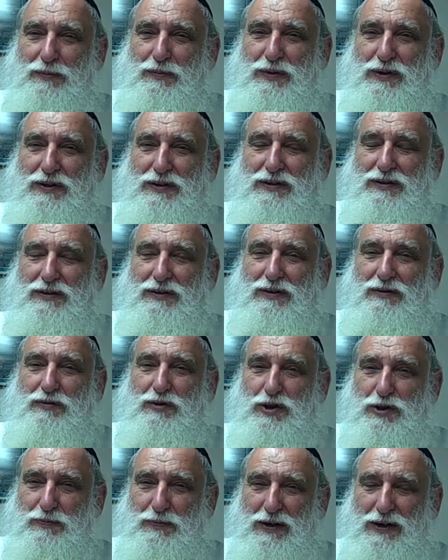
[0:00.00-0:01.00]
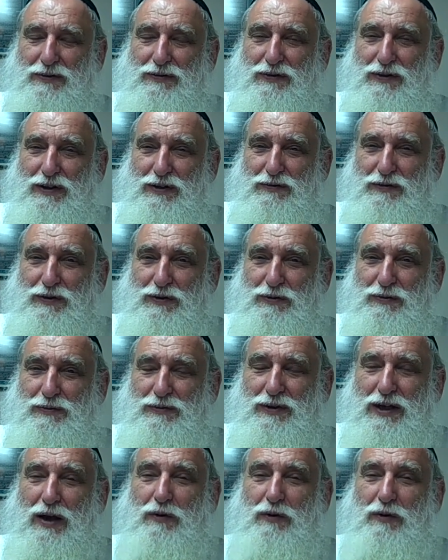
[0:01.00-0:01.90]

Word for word: I'll be respectful of you.